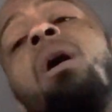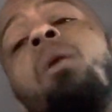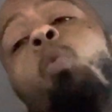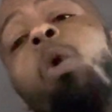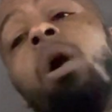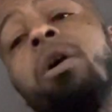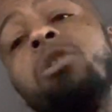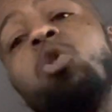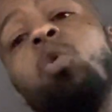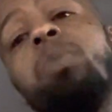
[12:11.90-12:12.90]
one
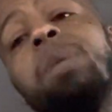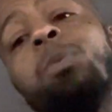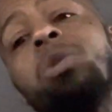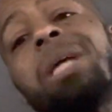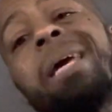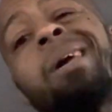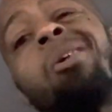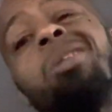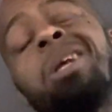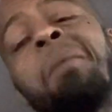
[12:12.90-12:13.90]
or two people taking
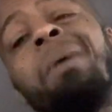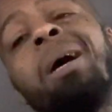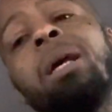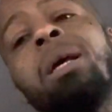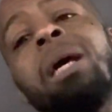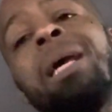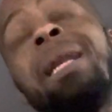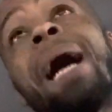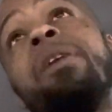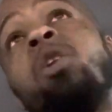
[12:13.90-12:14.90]
all of the money
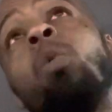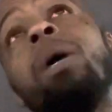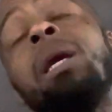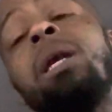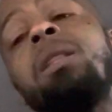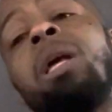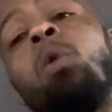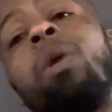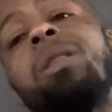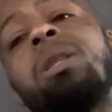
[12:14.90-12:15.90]
and not doing
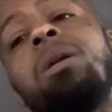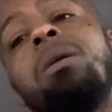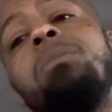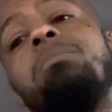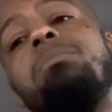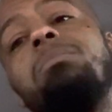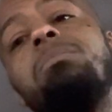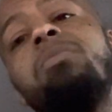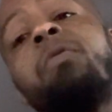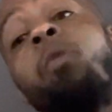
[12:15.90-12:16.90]
anything with it
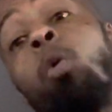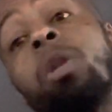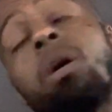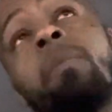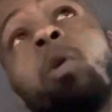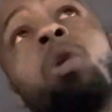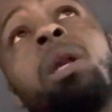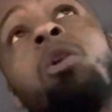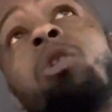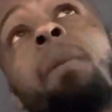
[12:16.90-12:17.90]
for the
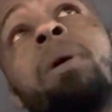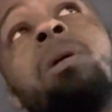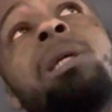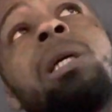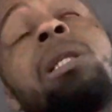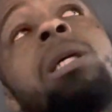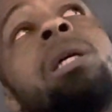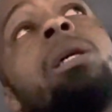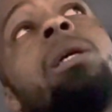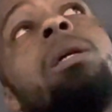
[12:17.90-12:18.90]
community or to build
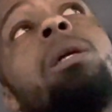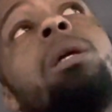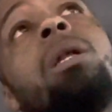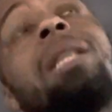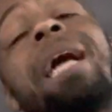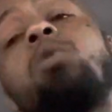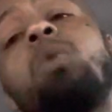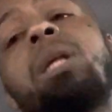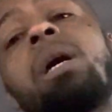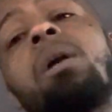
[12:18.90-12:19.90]
anything. That's
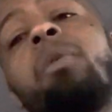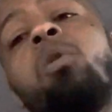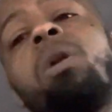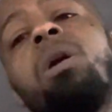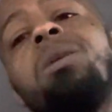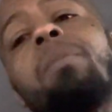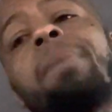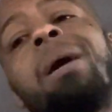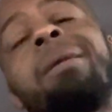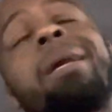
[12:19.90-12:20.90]
what that community is
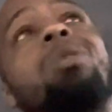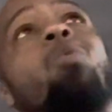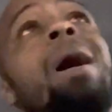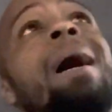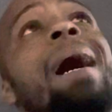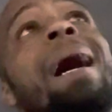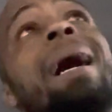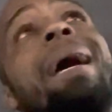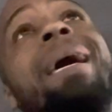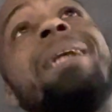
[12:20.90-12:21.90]
about. And that's why
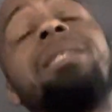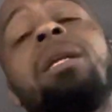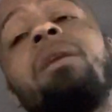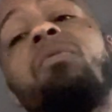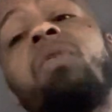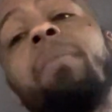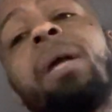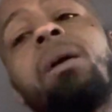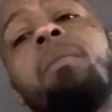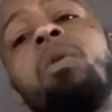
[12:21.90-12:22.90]
I exited from
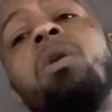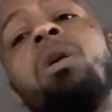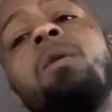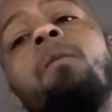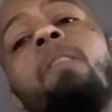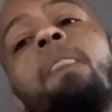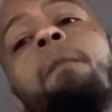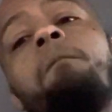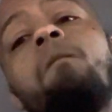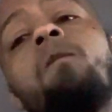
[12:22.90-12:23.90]
that community.
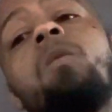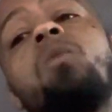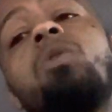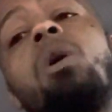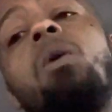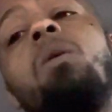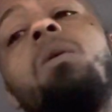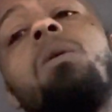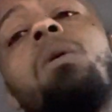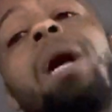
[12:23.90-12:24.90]
So
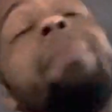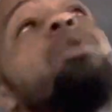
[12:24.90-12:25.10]
I'm